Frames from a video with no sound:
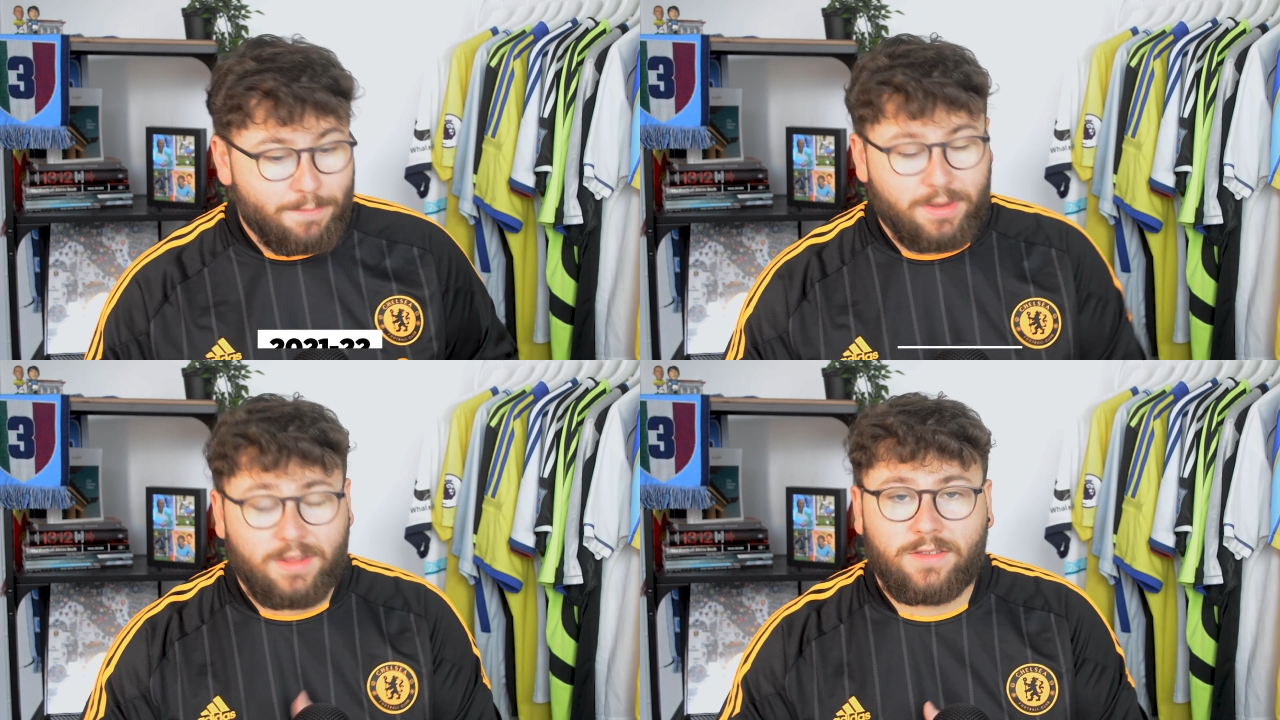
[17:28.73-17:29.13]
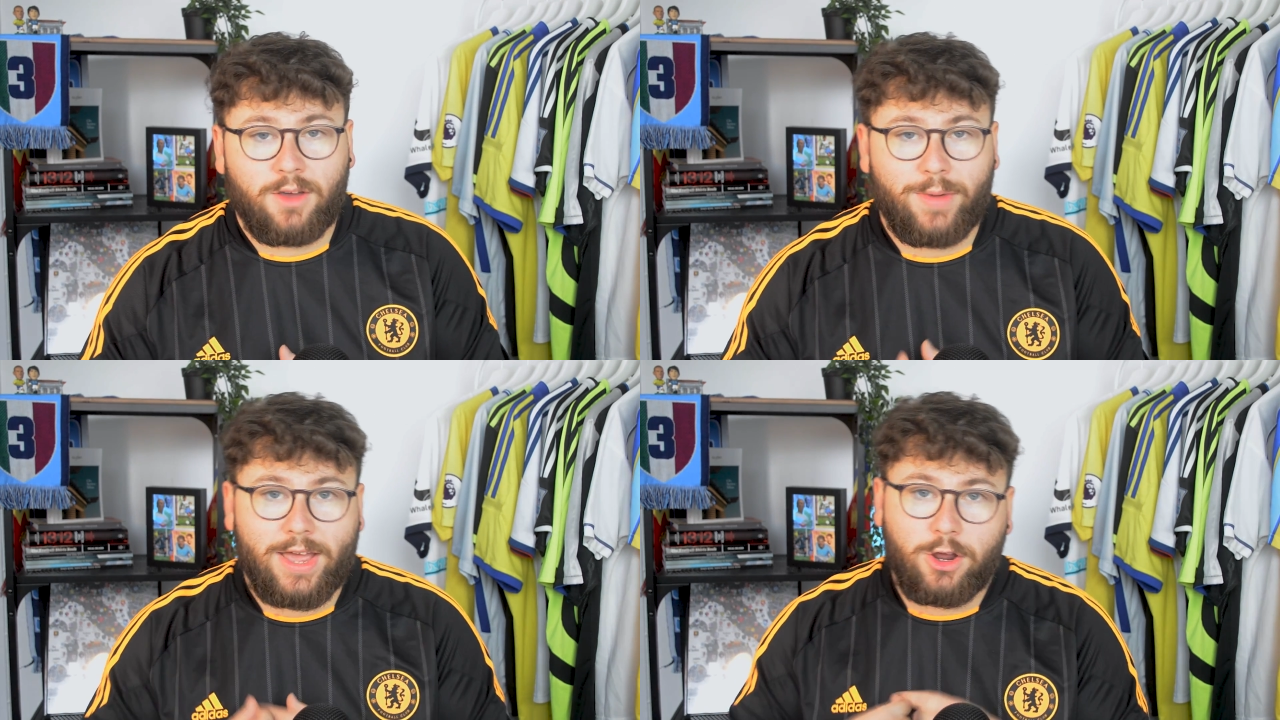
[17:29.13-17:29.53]
but this
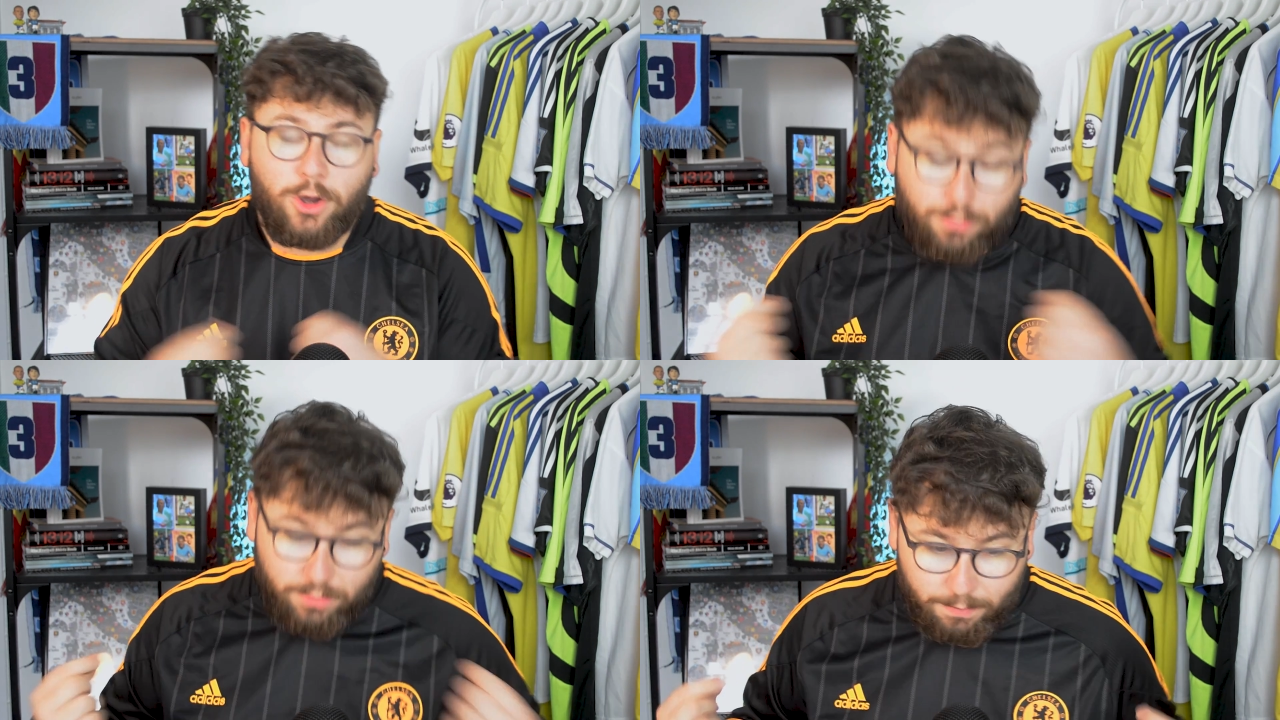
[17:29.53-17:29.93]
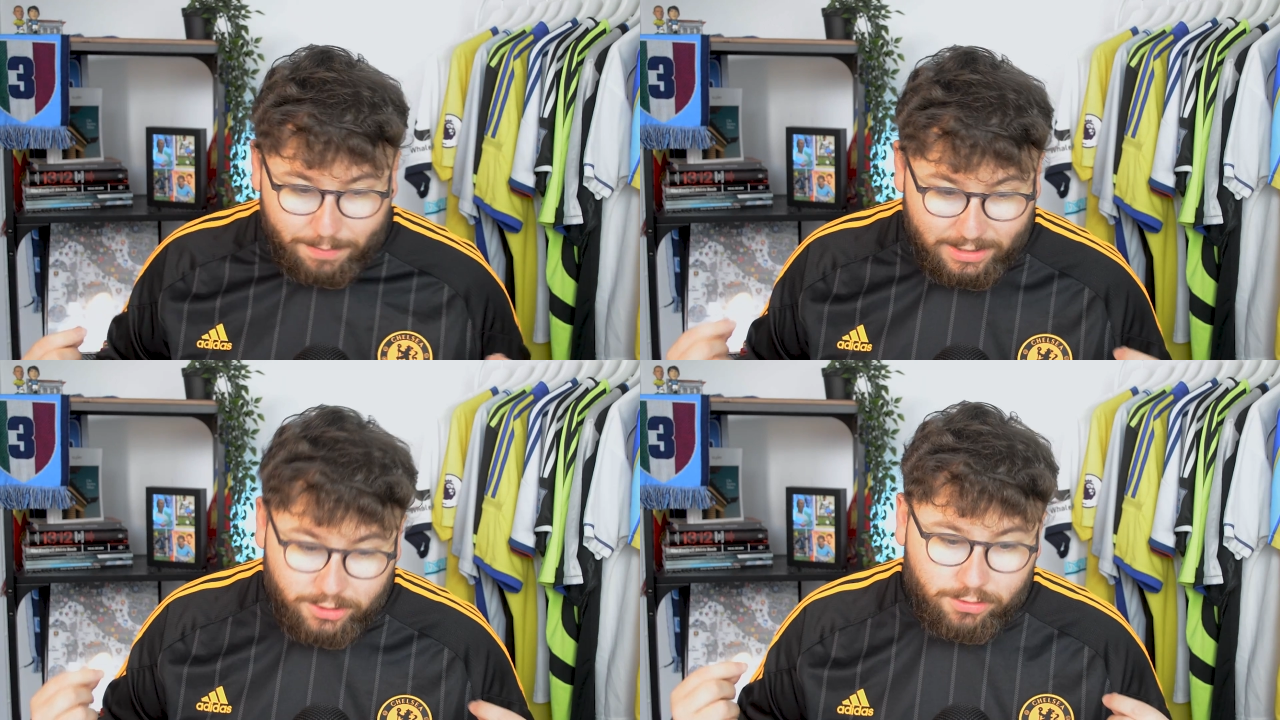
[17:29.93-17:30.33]
time we had hooped
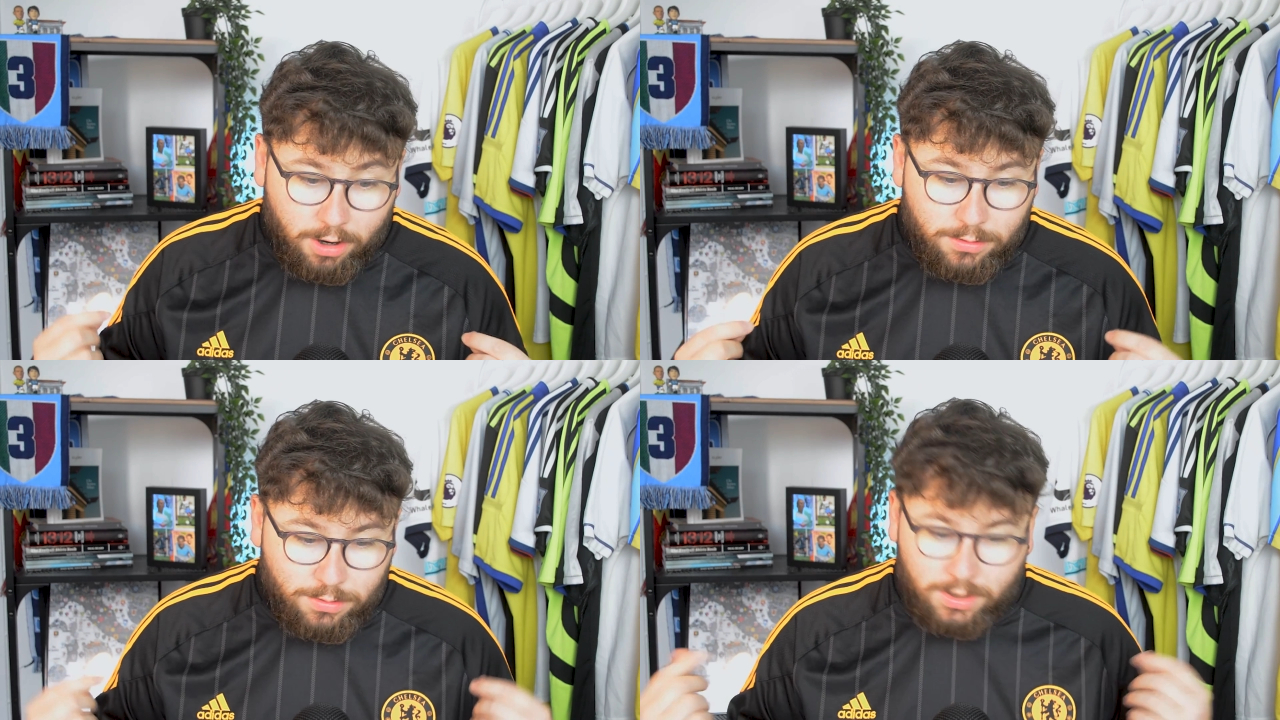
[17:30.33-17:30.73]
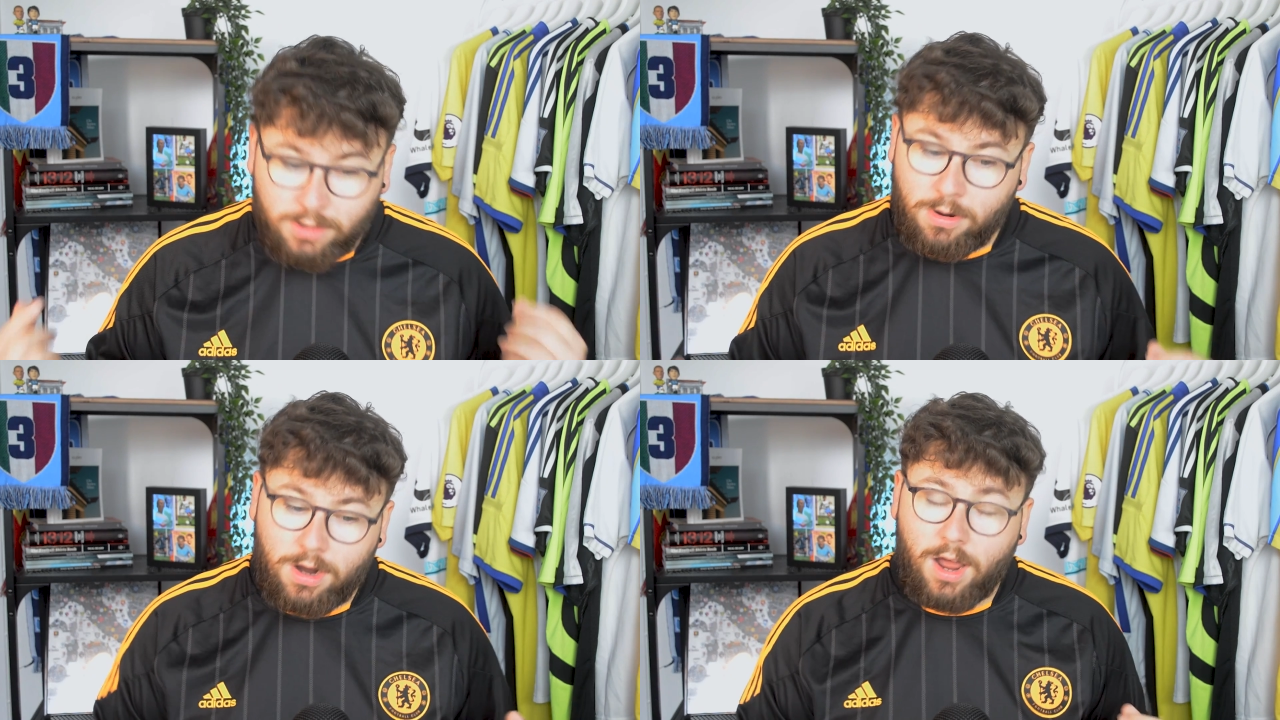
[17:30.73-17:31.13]
pinstripes, which I
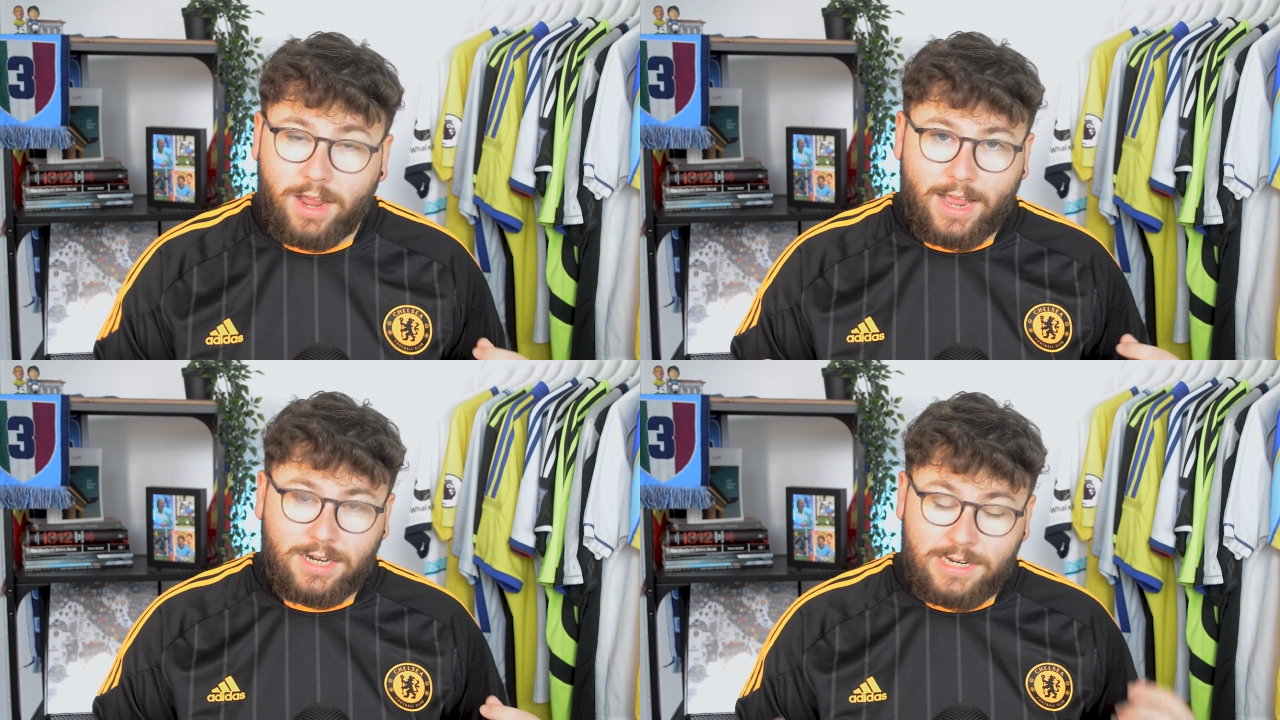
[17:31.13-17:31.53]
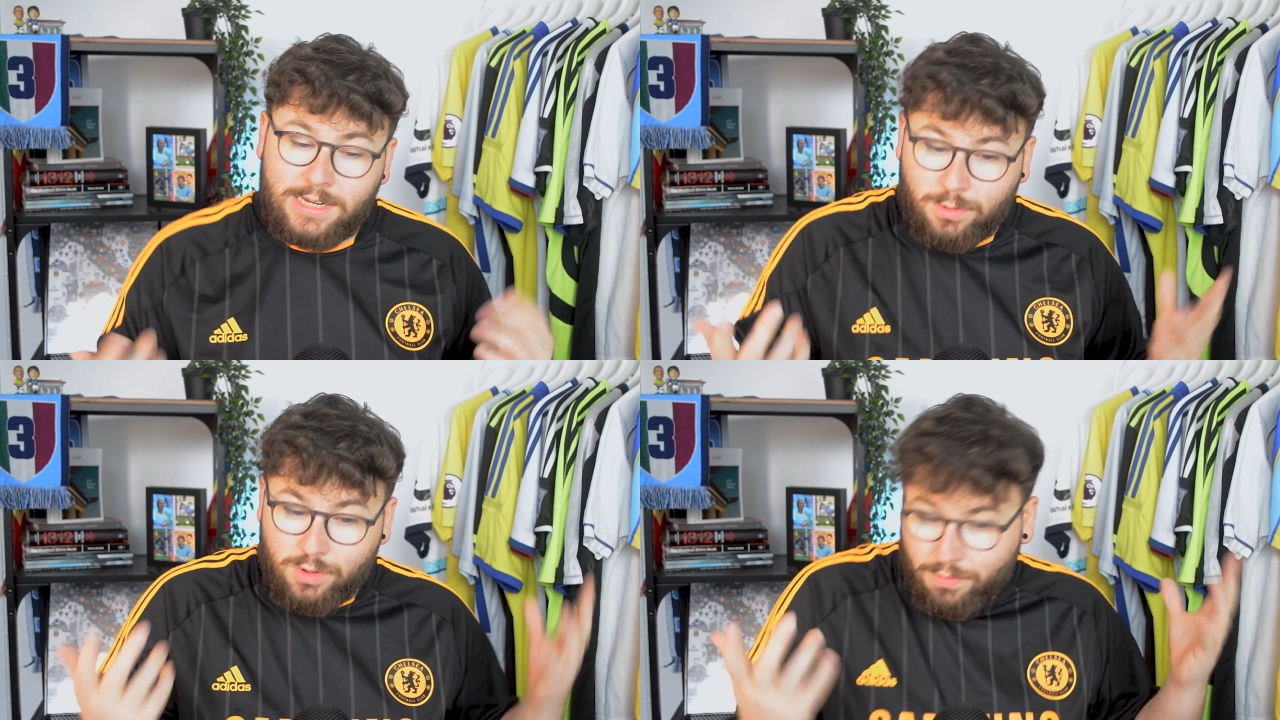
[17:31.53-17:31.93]
quite like, actually.
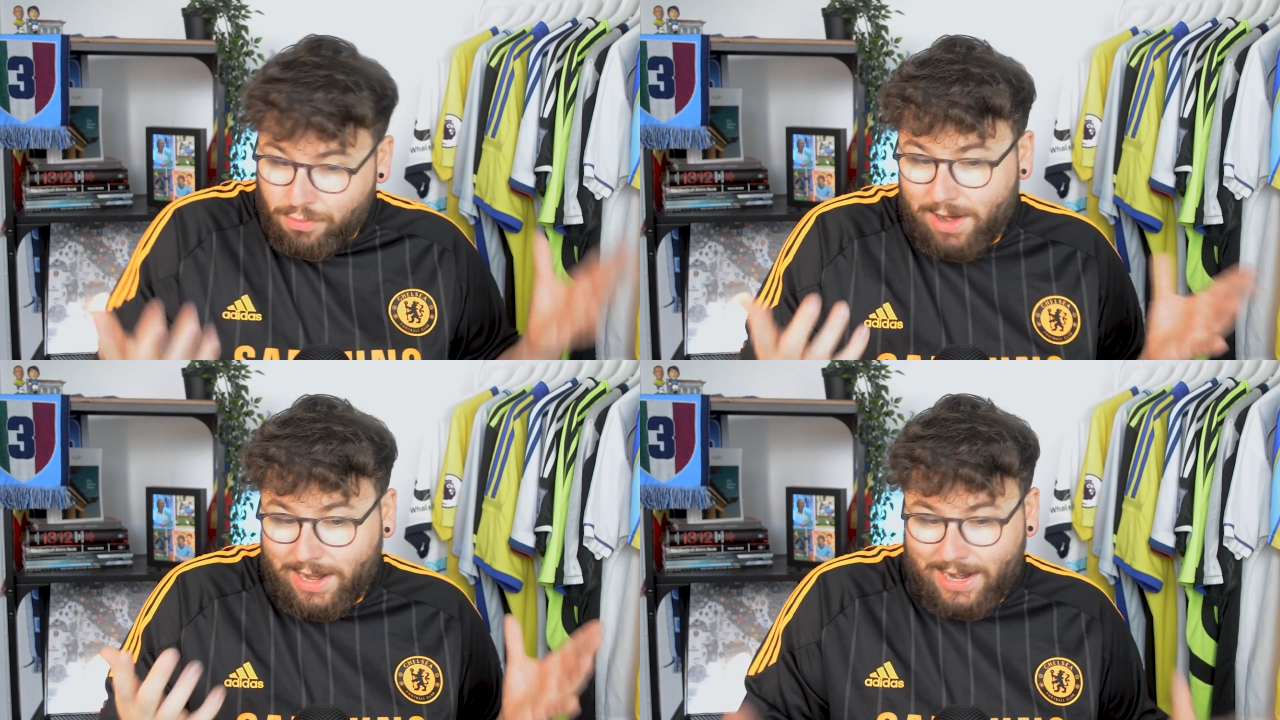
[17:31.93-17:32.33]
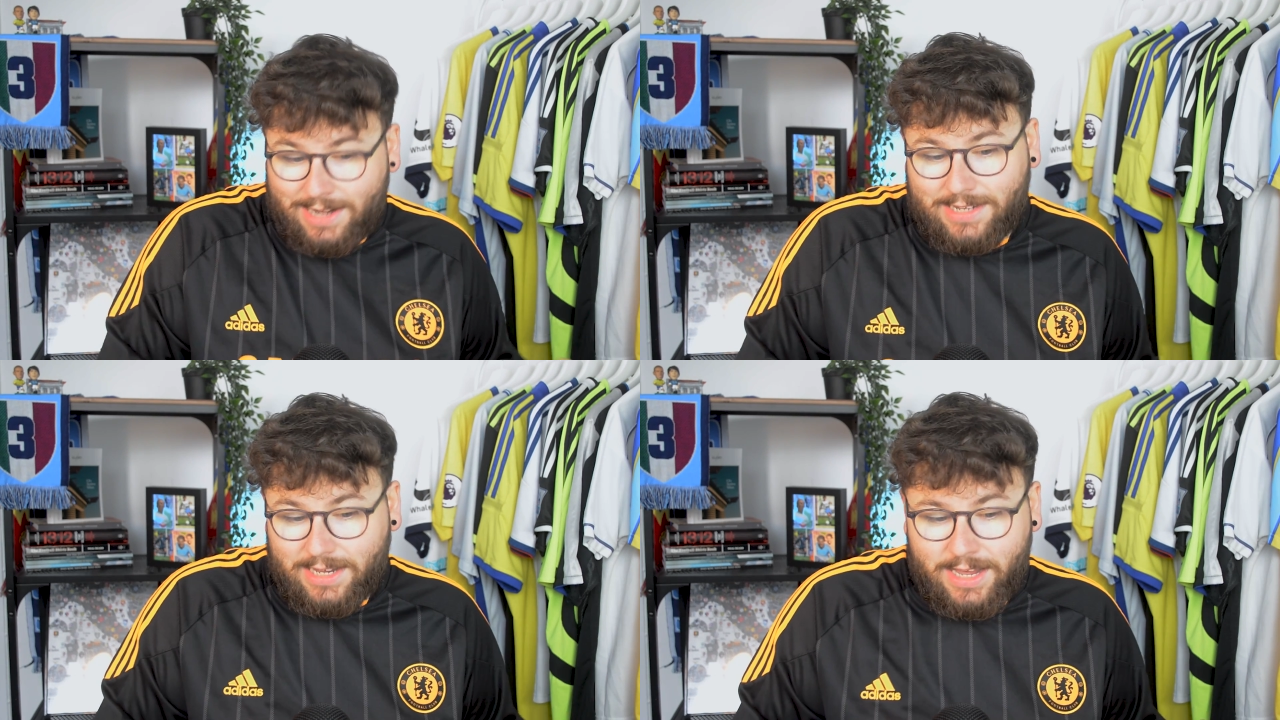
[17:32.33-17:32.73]
This was a pretty
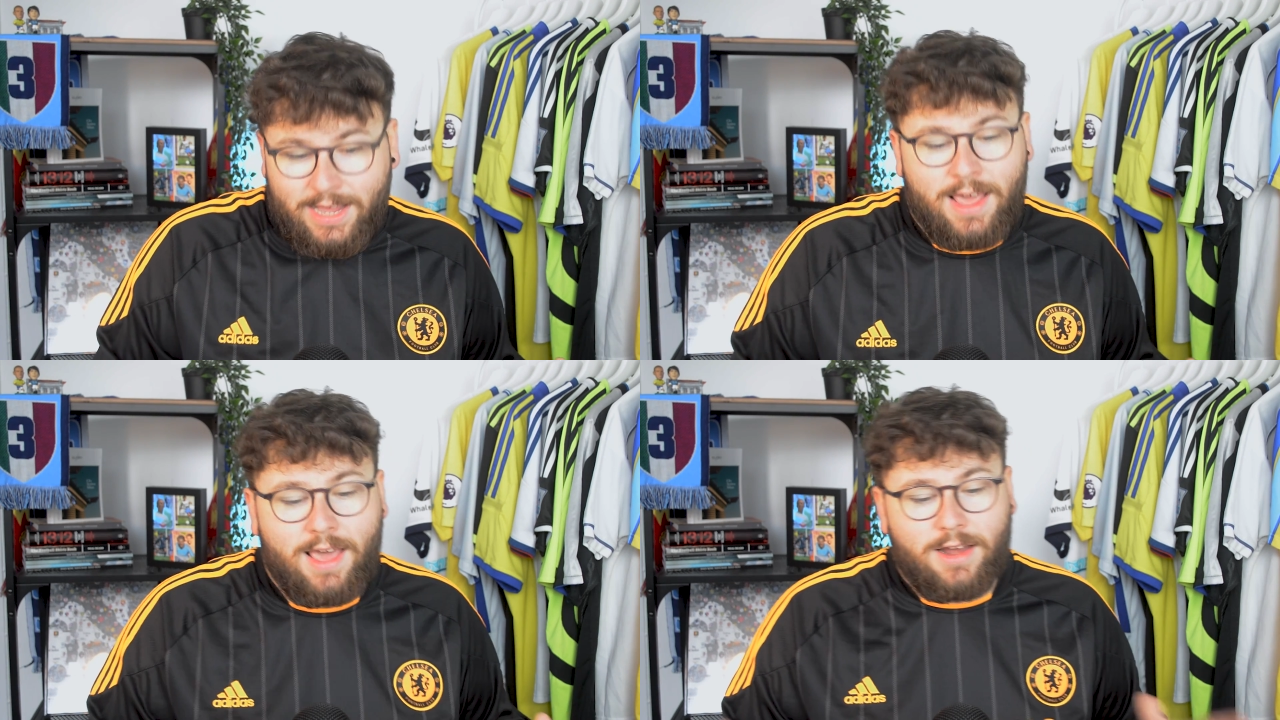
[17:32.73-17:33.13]
classy kit.